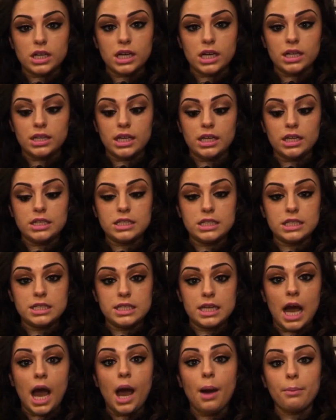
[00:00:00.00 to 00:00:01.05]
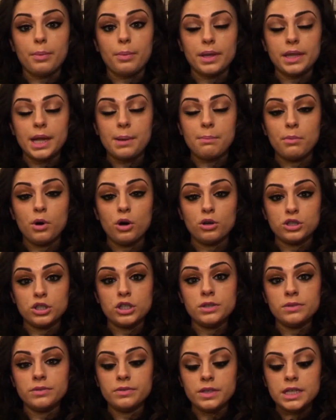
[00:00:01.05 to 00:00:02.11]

and then I did tap, and then modern.